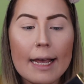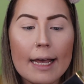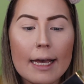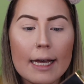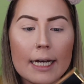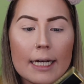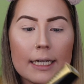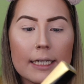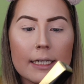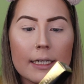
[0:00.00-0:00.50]

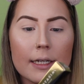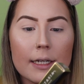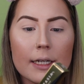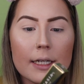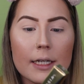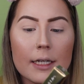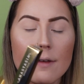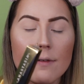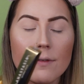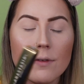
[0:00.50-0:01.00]
And
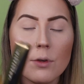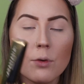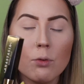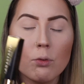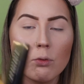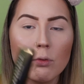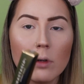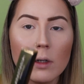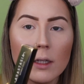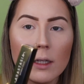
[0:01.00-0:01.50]
if you
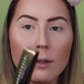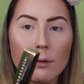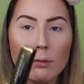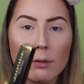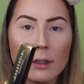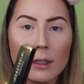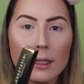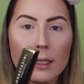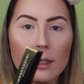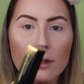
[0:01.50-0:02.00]

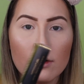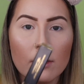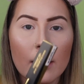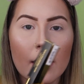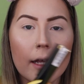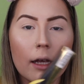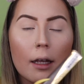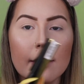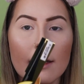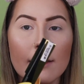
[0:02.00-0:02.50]
really are
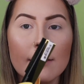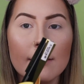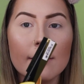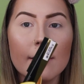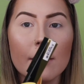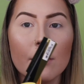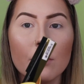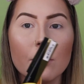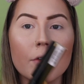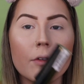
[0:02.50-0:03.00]
like dead
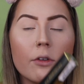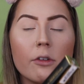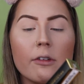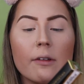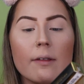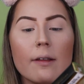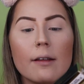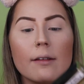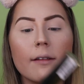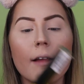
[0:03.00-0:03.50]
set on
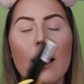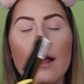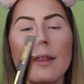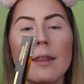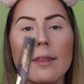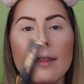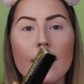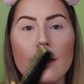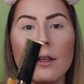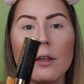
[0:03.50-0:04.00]
using this, I
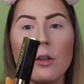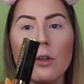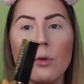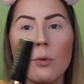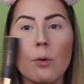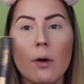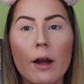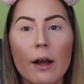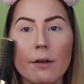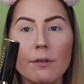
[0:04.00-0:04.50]
think you
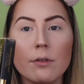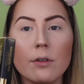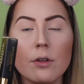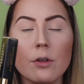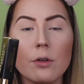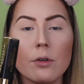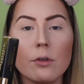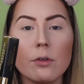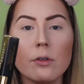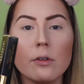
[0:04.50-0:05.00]
will have to
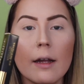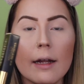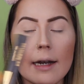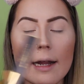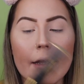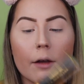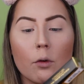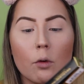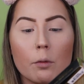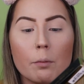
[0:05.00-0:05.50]
use an
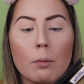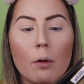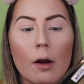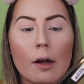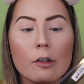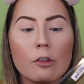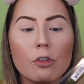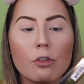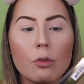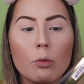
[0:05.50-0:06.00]
angled
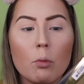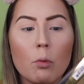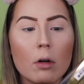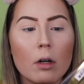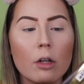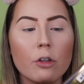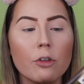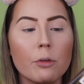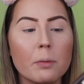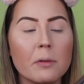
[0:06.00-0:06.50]
brush
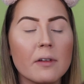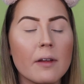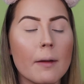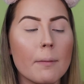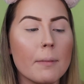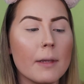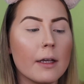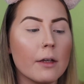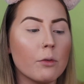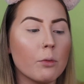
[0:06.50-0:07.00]

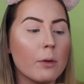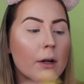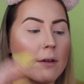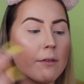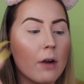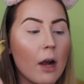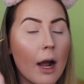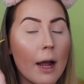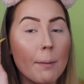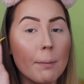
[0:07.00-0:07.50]
100%, because
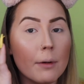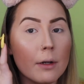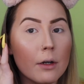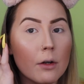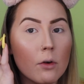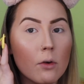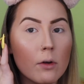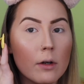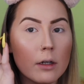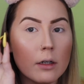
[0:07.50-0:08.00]
whenever I put
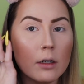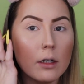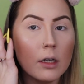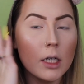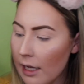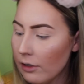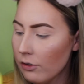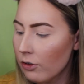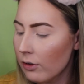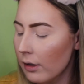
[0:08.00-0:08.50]
it on,
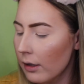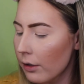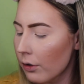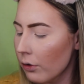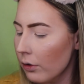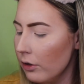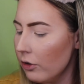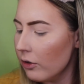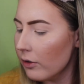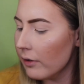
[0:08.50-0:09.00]
it's
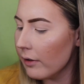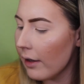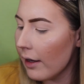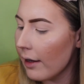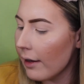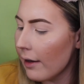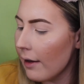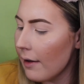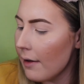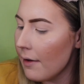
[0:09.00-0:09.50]
literally just
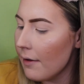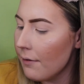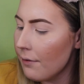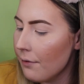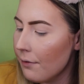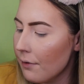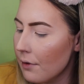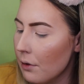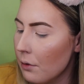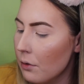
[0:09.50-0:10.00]
like
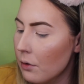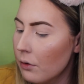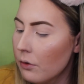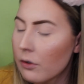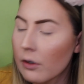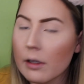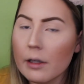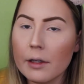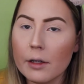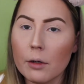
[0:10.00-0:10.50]
if you use
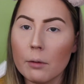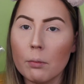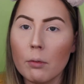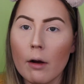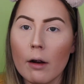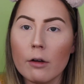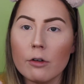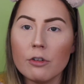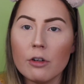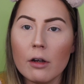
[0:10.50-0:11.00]
a clear
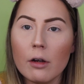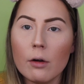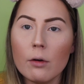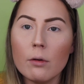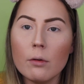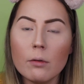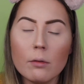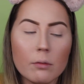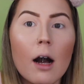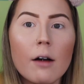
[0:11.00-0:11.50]
brow
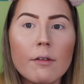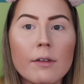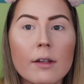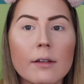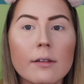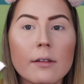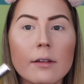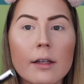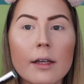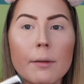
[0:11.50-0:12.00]
gel,
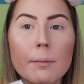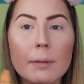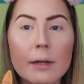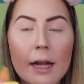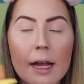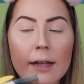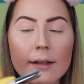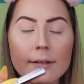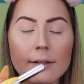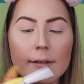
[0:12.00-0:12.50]
obviously, but
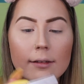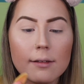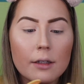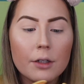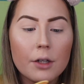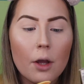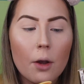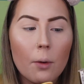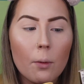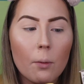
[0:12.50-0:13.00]
it has, you
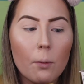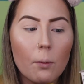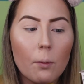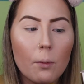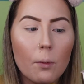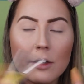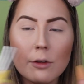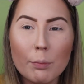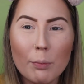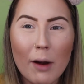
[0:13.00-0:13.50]
know,
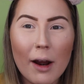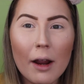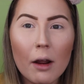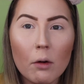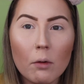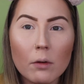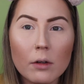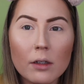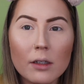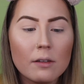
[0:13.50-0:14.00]
it's
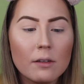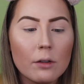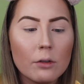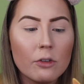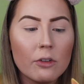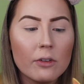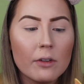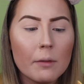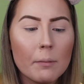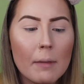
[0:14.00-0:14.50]
brown. So
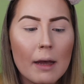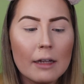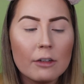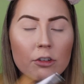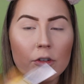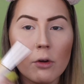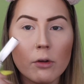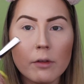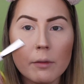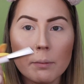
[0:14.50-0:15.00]
just
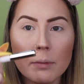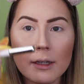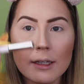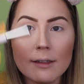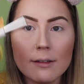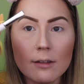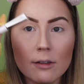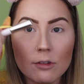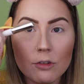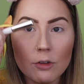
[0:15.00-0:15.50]
imagine all the
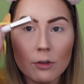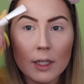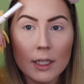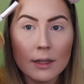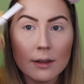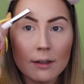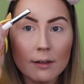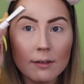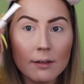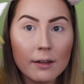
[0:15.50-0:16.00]
places you
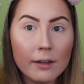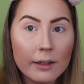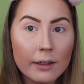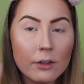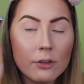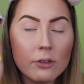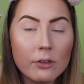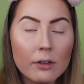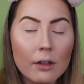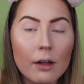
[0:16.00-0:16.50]
get this
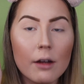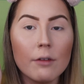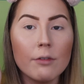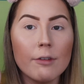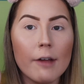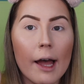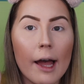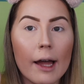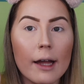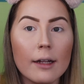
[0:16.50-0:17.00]
clear stuff
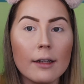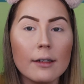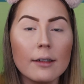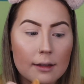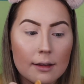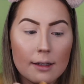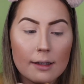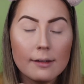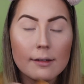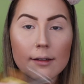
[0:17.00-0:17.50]
at,
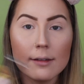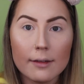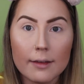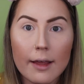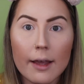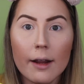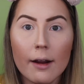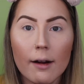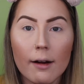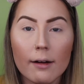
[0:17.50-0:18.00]
this is
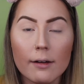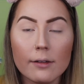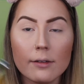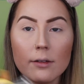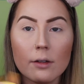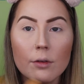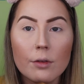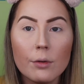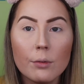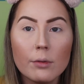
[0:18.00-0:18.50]
there.
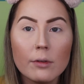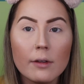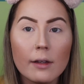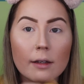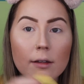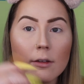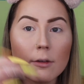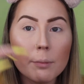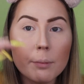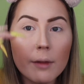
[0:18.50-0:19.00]
So there was
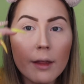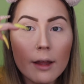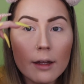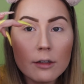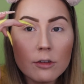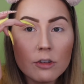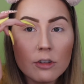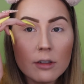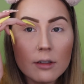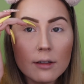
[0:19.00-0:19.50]
like
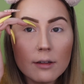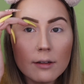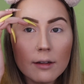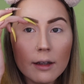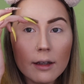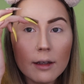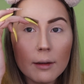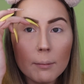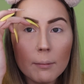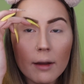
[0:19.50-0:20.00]
splotches
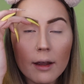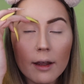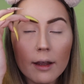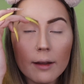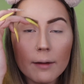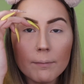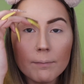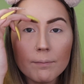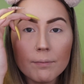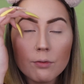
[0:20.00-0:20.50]
like in
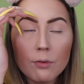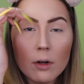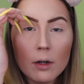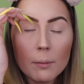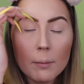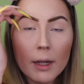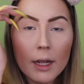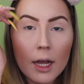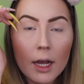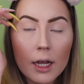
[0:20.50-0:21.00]
my front
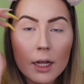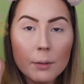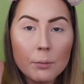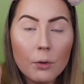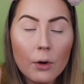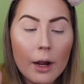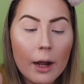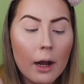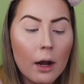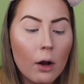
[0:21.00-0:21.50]
of my
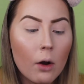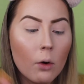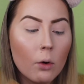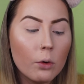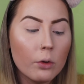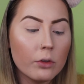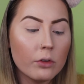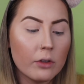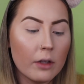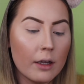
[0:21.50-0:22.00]

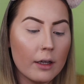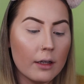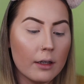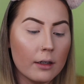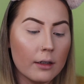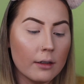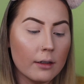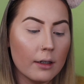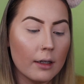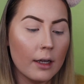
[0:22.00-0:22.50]
eyebrows,
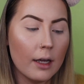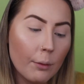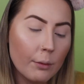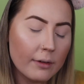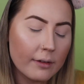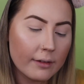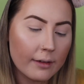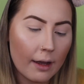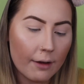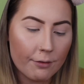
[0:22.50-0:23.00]
and I
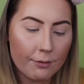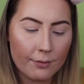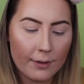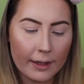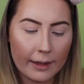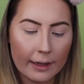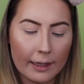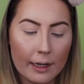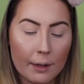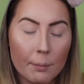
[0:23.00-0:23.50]
was not
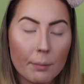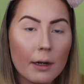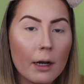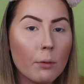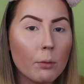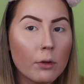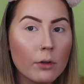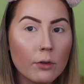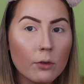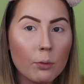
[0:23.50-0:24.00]
feeling it, but I
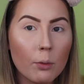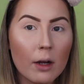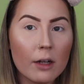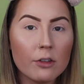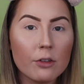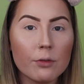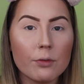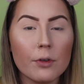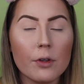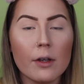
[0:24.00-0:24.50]
will
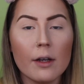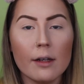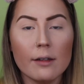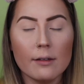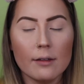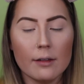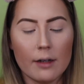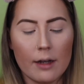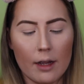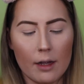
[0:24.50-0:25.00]
swatch it for you
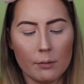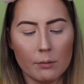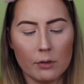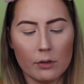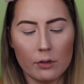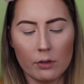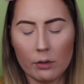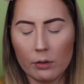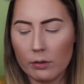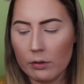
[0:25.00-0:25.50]
guys today. I'm
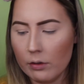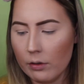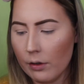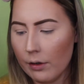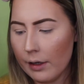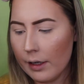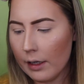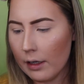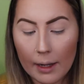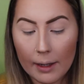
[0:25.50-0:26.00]
so
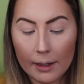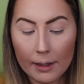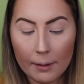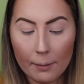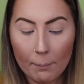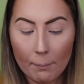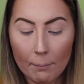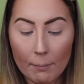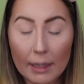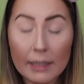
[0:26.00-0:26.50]
sorry. I
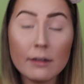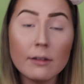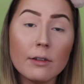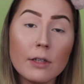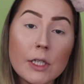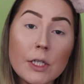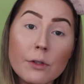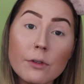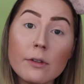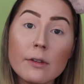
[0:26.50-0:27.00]
meant
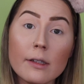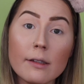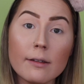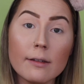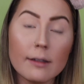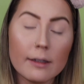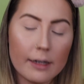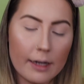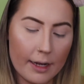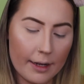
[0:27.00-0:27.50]
to use
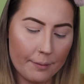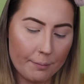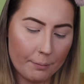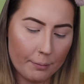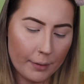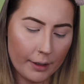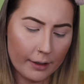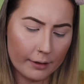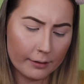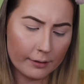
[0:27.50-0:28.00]
this today,
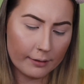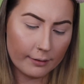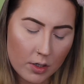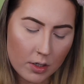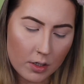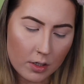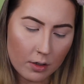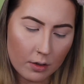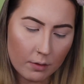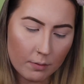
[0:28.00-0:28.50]
but
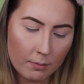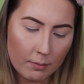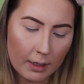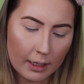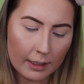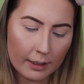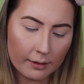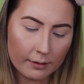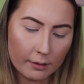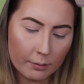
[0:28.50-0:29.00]

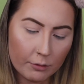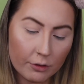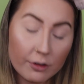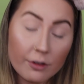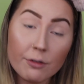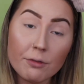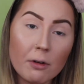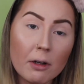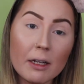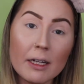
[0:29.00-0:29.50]
I guess I'm just
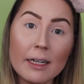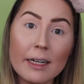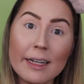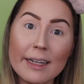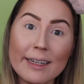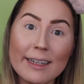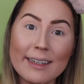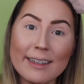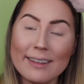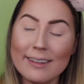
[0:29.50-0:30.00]
a fucking
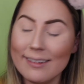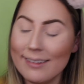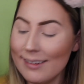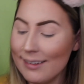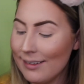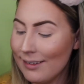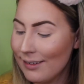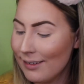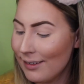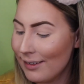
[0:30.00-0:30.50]
idiot.
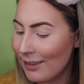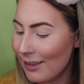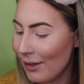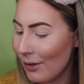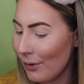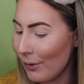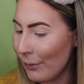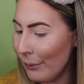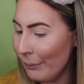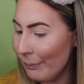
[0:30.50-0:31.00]

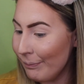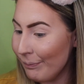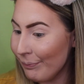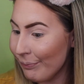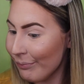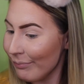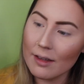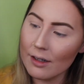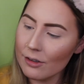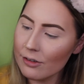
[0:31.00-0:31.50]
So
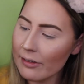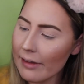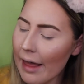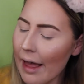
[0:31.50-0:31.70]
there's